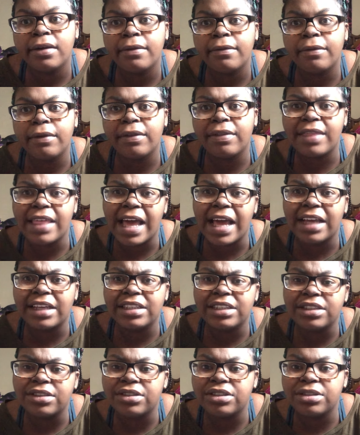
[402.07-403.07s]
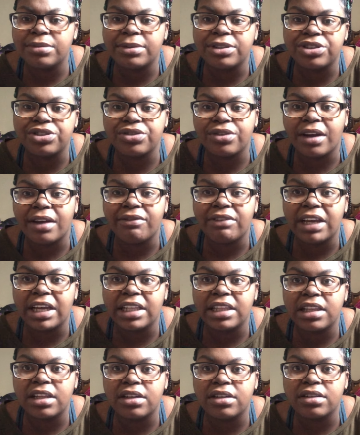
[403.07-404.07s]
Well, that YouTube Instagram I've
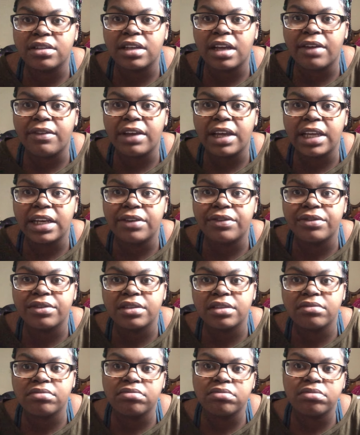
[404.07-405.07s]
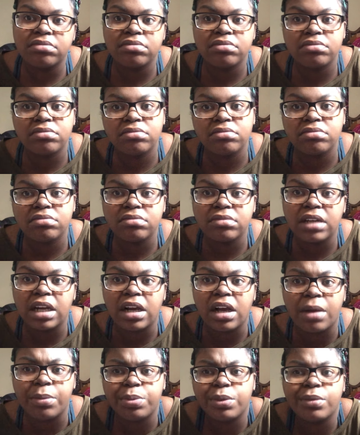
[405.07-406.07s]
had long. I've had it for a
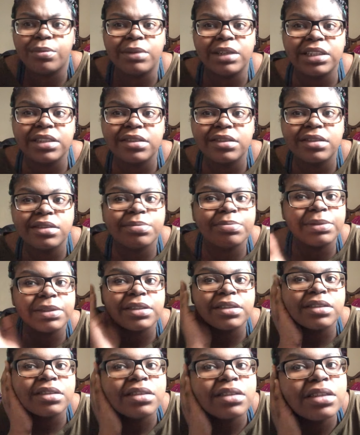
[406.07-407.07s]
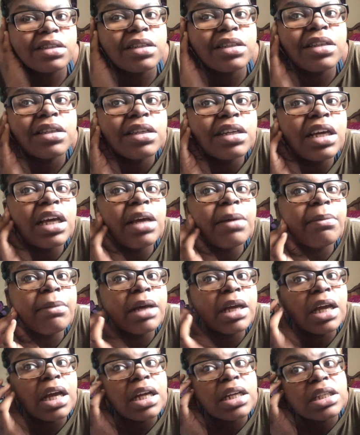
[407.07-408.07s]
couple of months, but
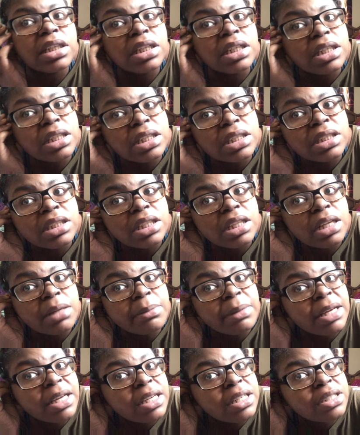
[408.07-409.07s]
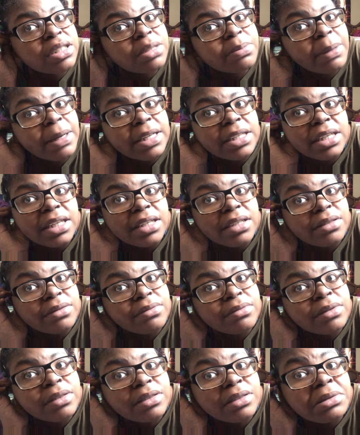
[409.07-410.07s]
I need to lay my edges back
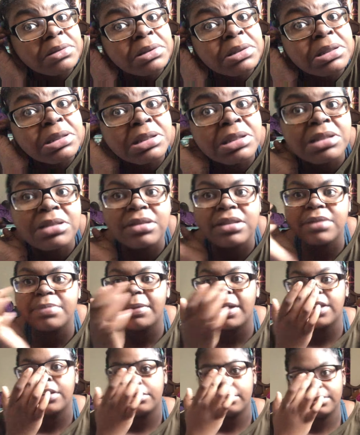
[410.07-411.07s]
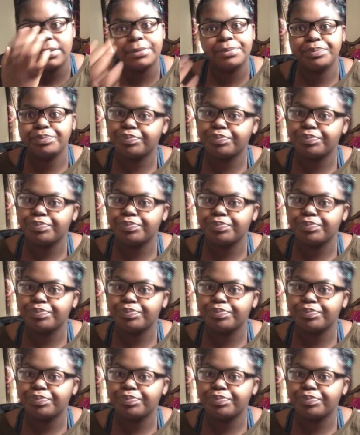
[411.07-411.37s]
down. Ugh, it's bothering me.